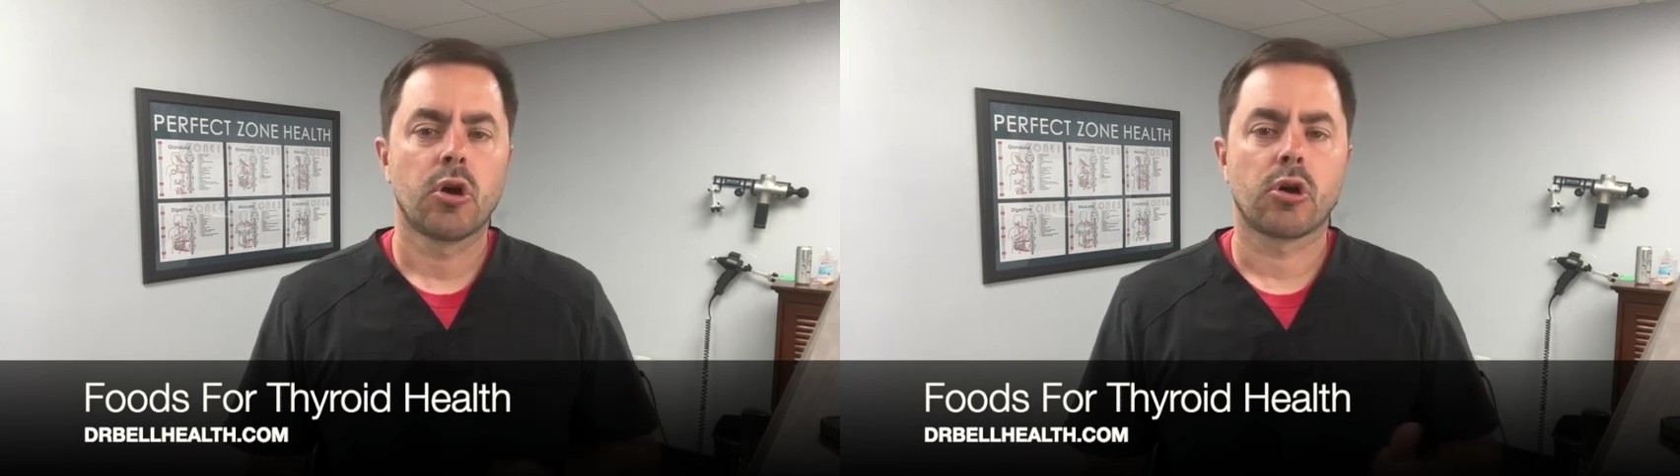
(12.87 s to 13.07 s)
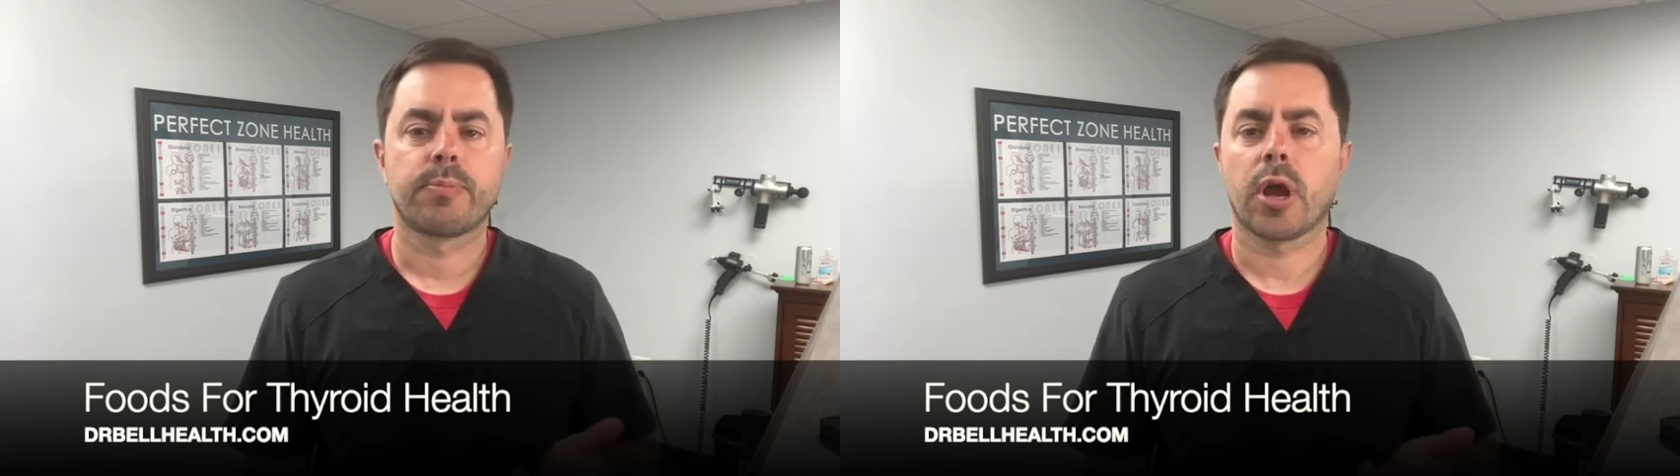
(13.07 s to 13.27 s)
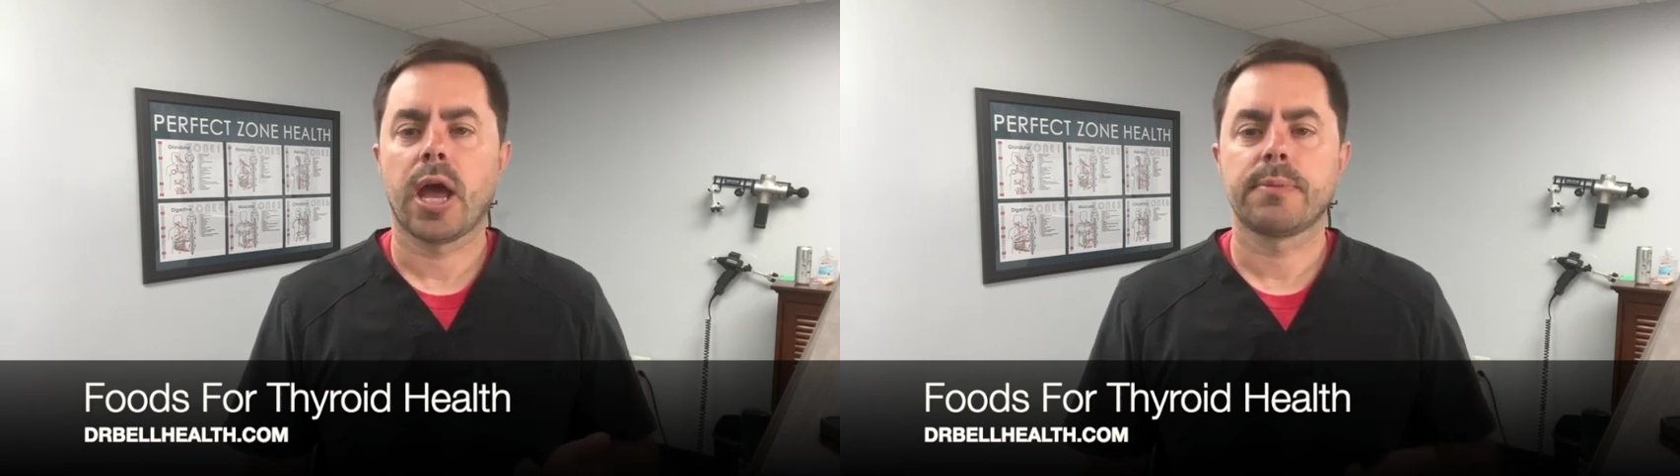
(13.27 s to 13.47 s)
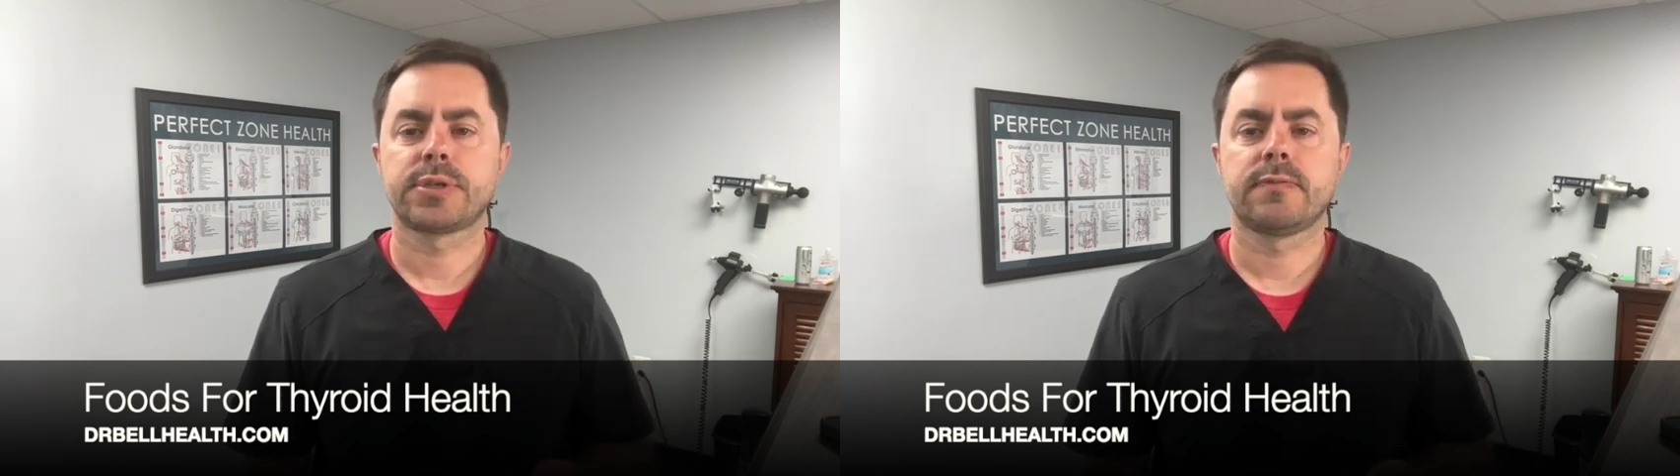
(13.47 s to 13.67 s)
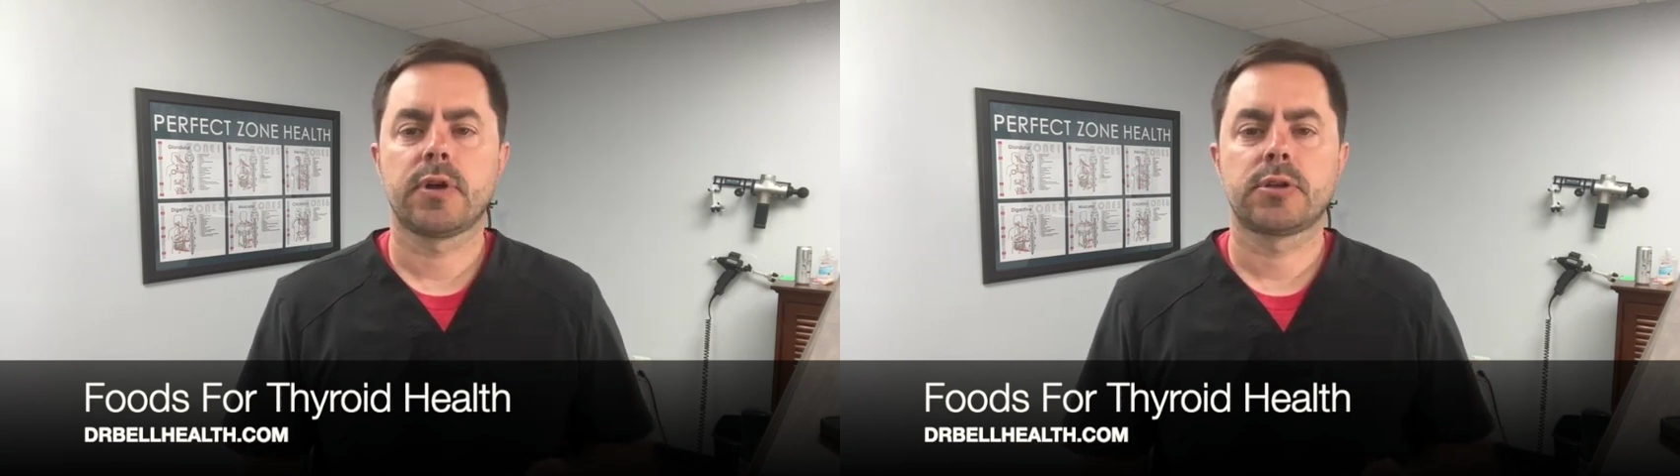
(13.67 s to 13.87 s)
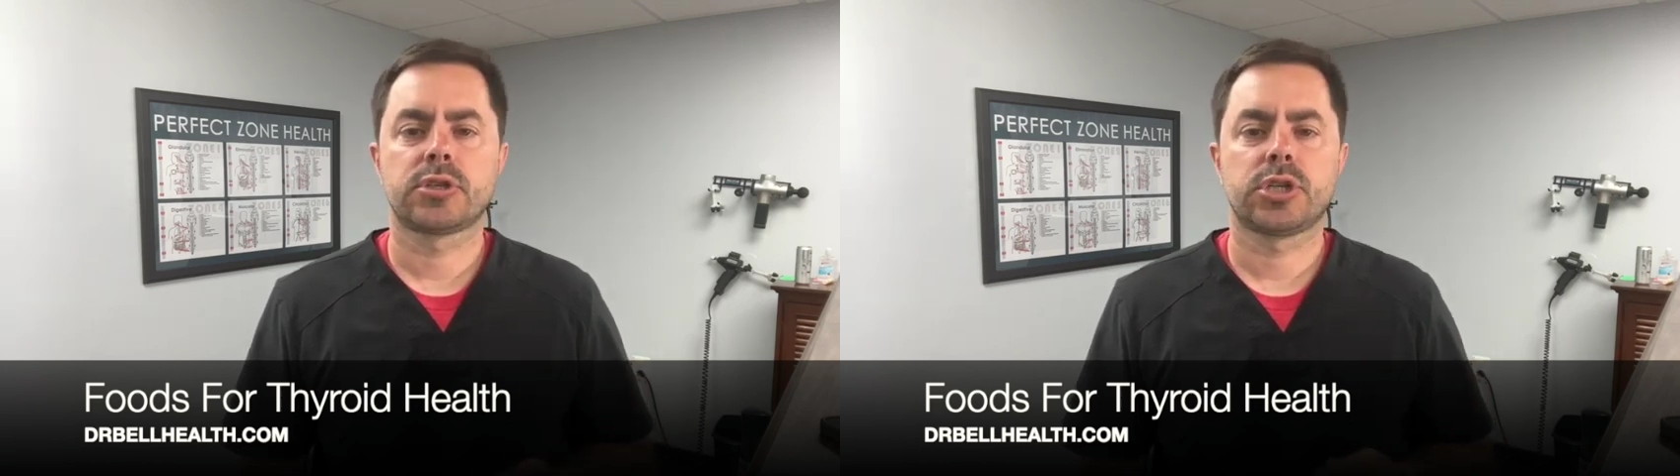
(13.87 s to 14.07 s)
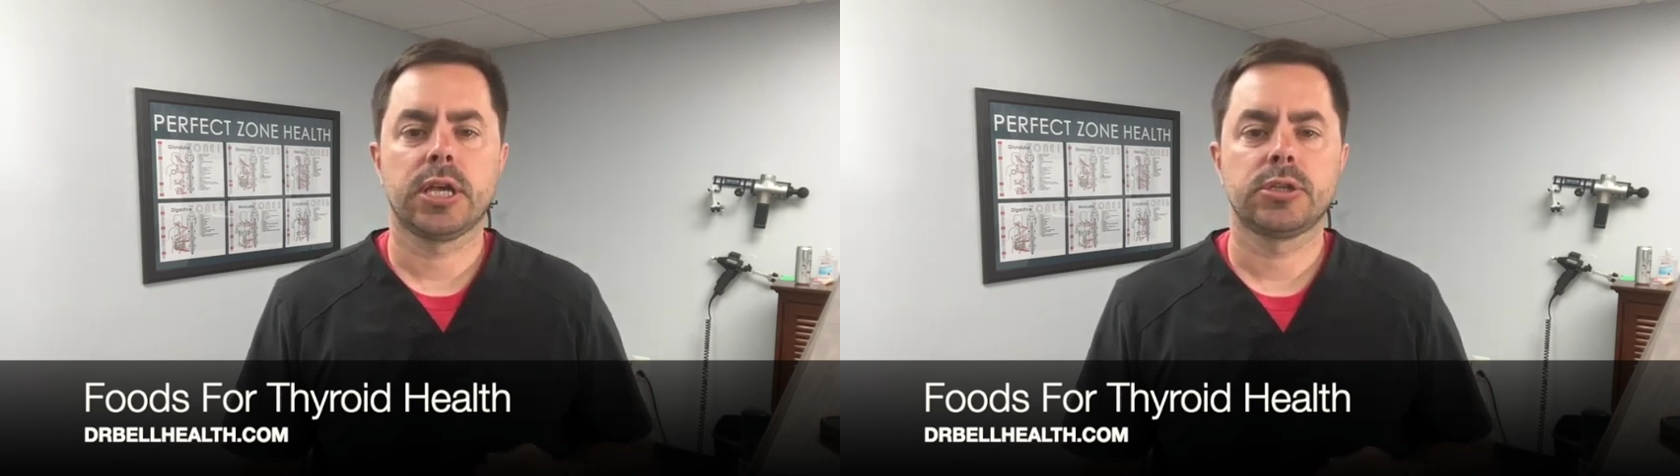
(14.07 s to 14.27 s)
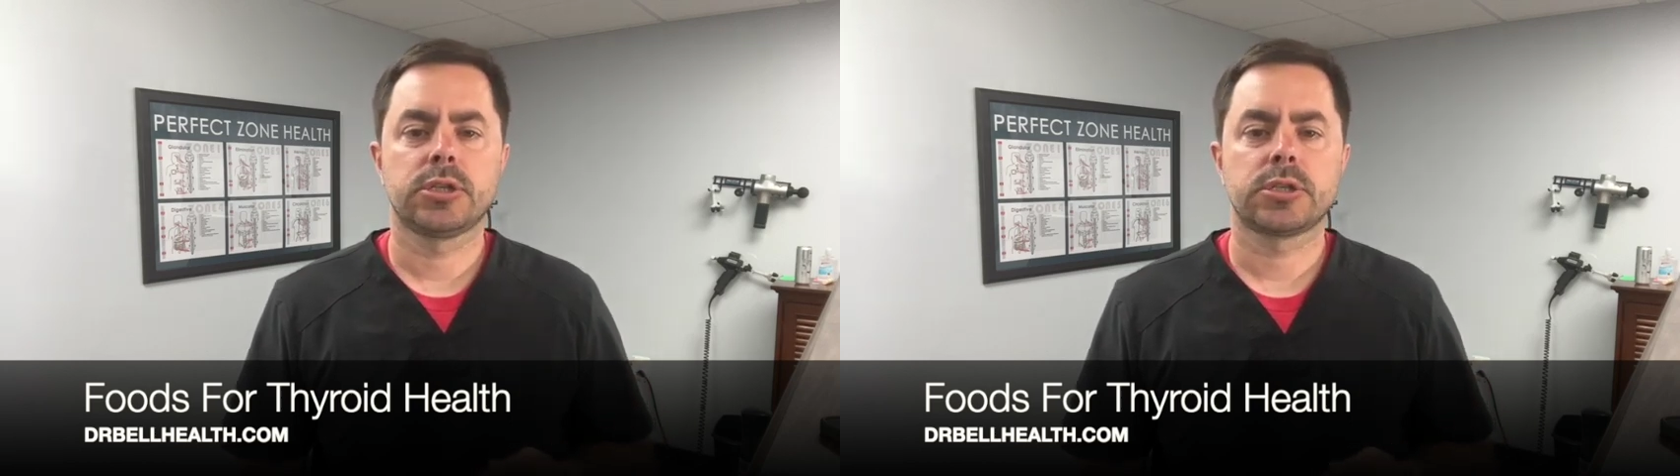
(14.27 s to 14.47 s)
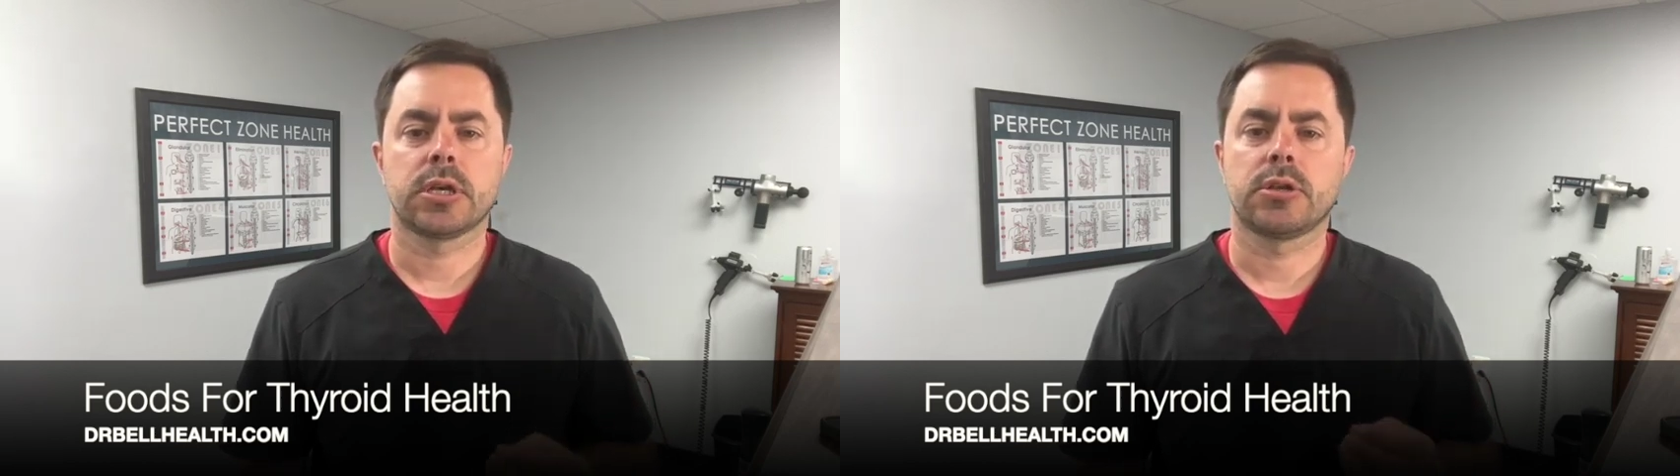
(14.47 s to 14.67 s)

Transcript: or perhaps you've noticed changes